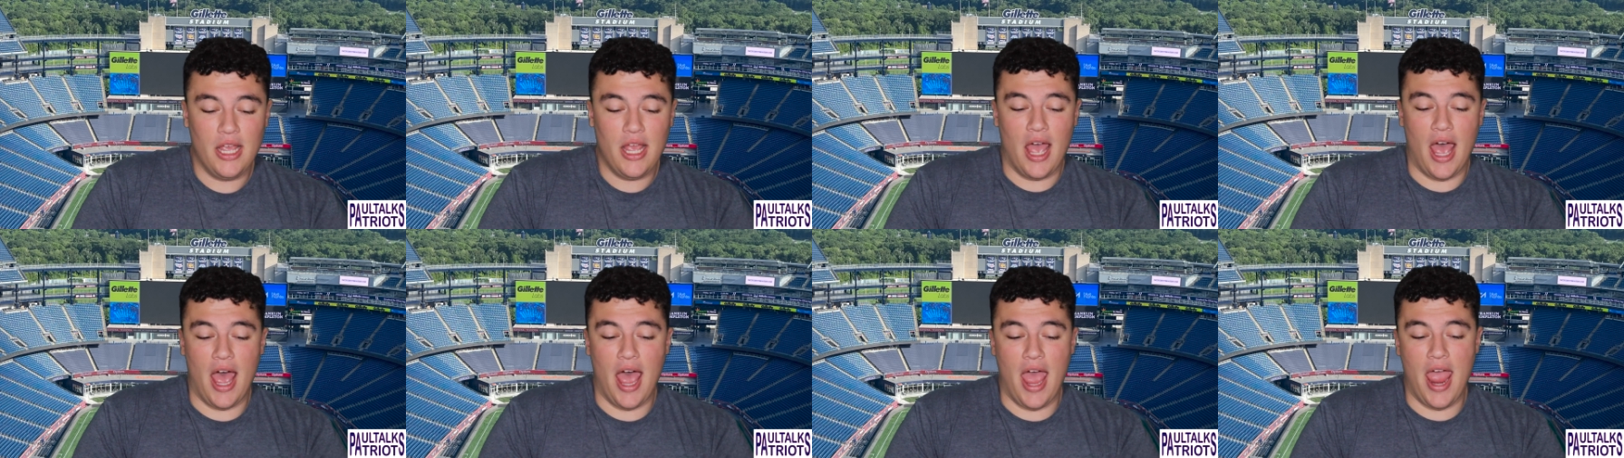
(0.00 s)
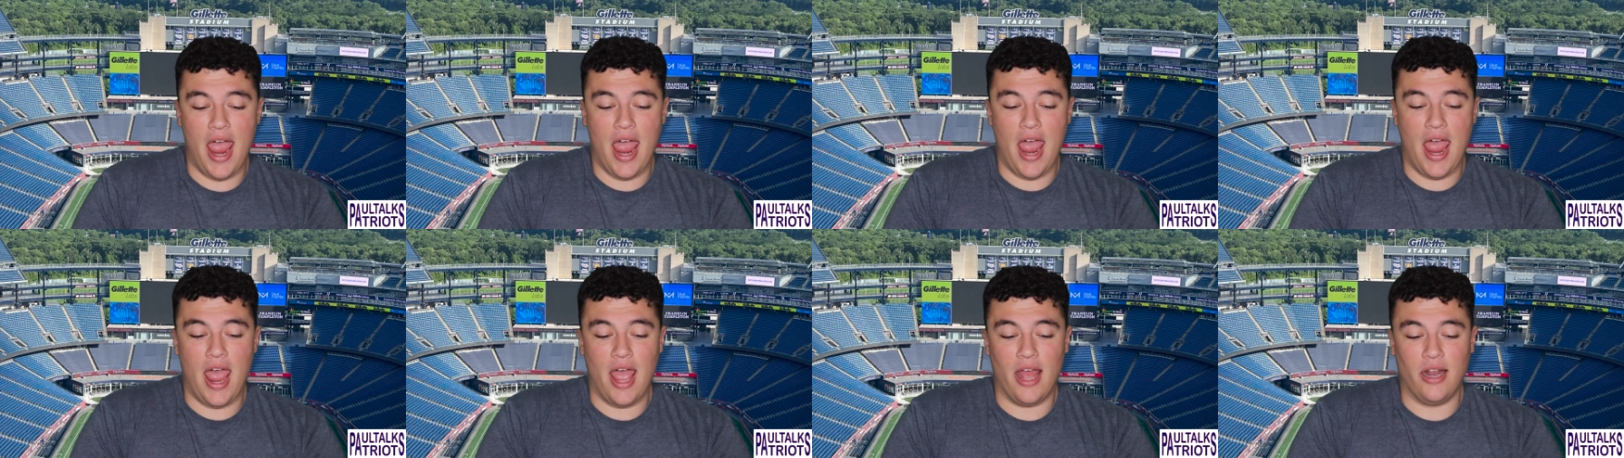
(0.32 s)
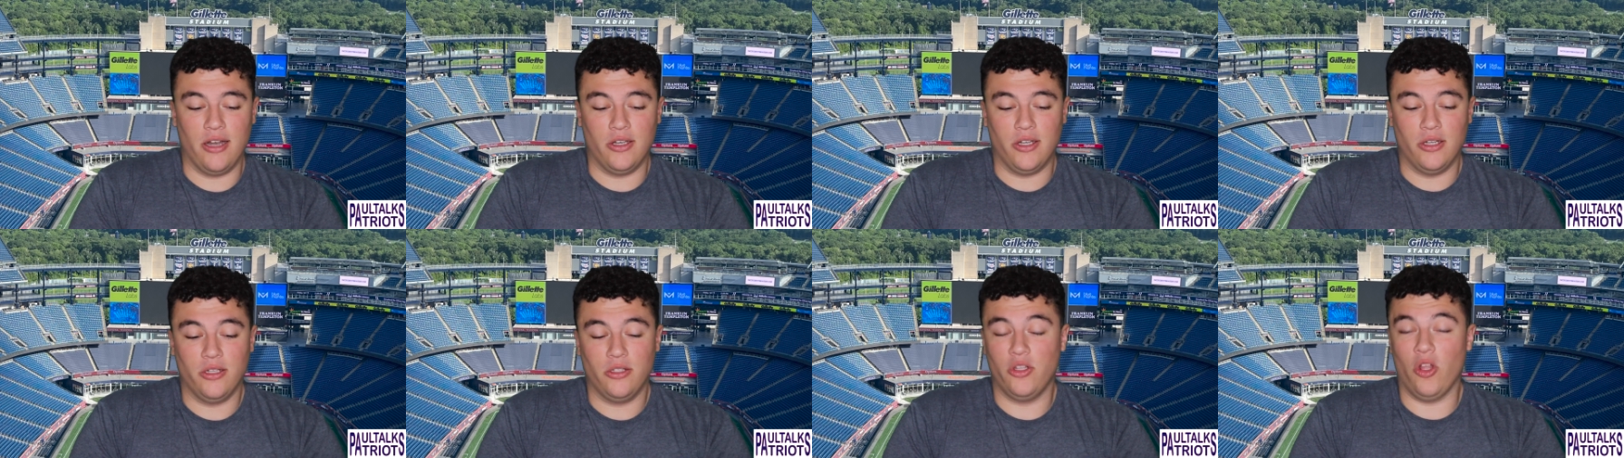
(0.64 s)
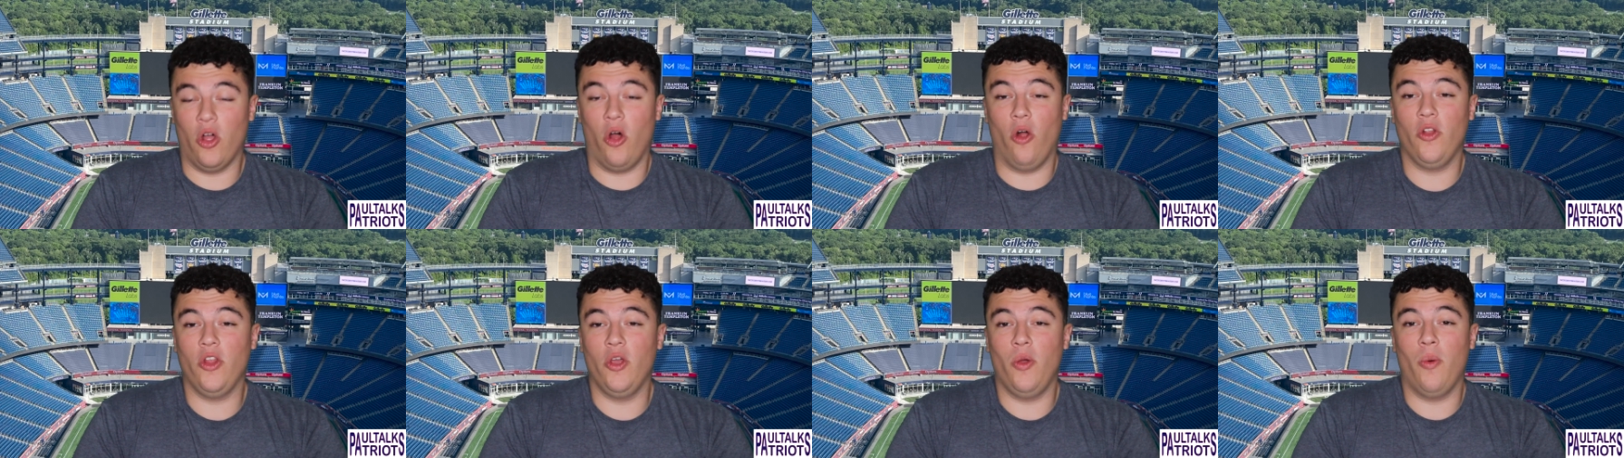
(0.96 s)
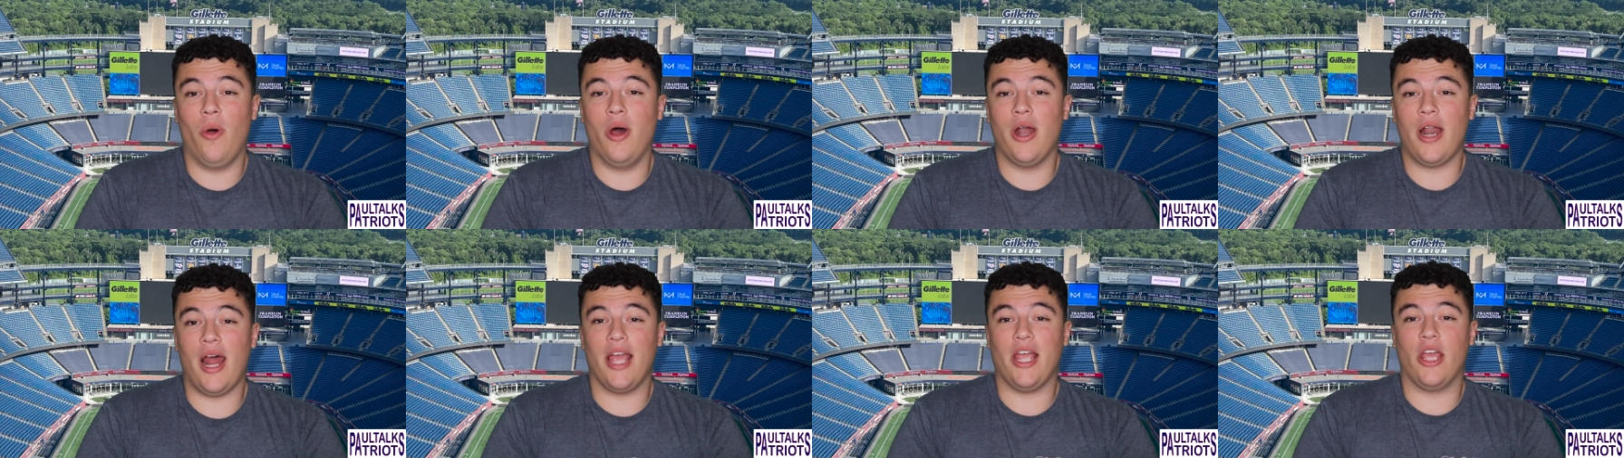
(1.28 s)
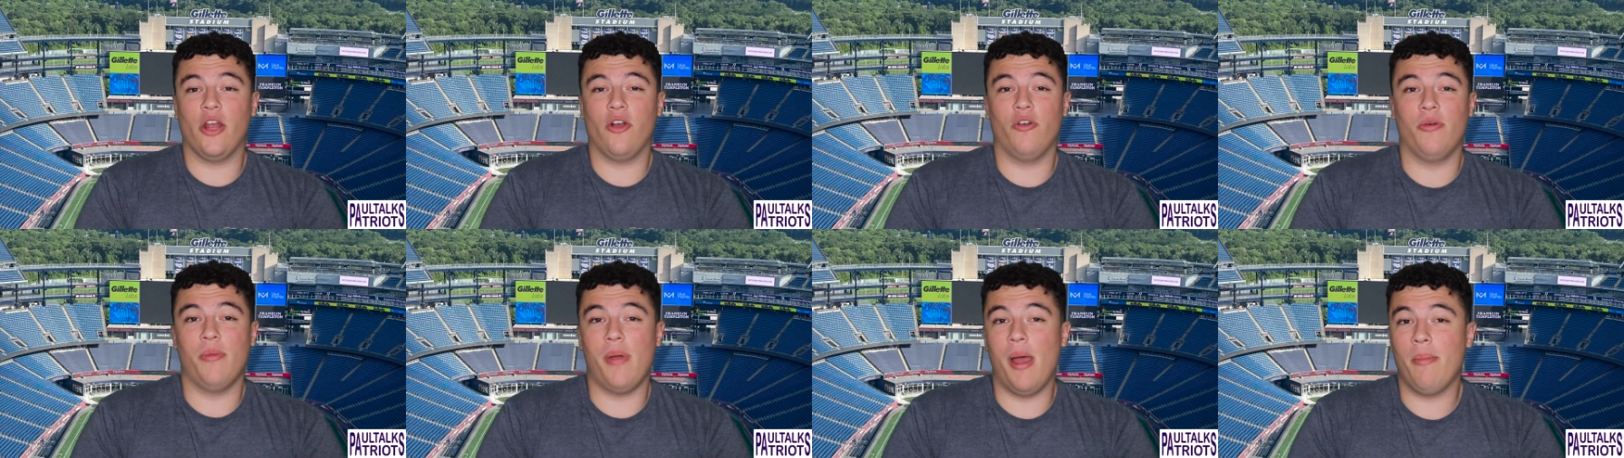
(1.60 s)
And the only one I
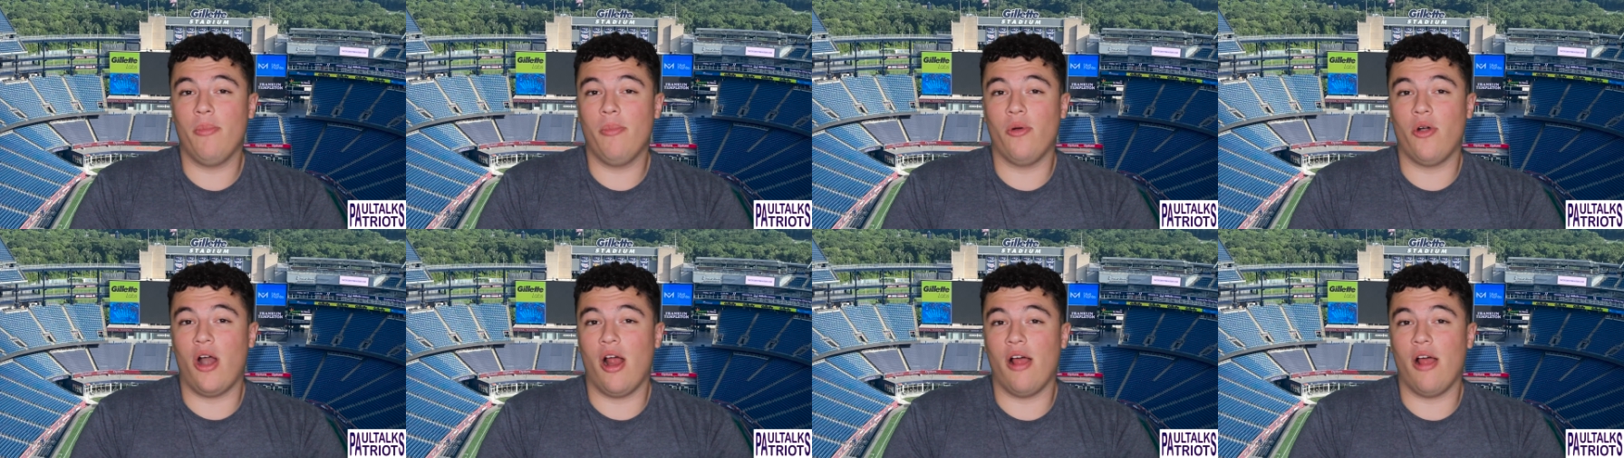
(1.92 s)
can remember